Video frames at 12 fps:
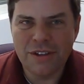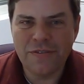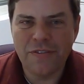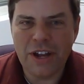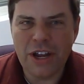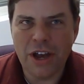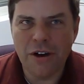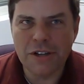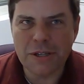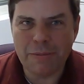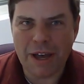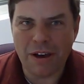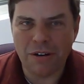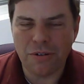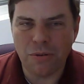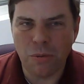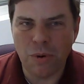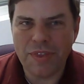This video is
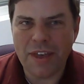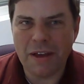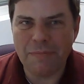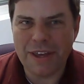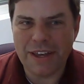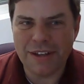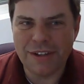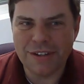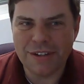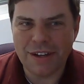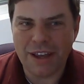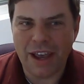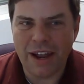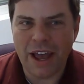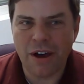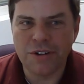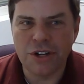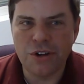about what that means
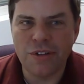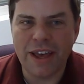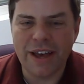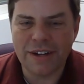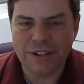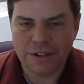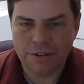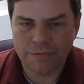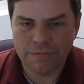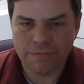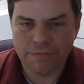and how to do that.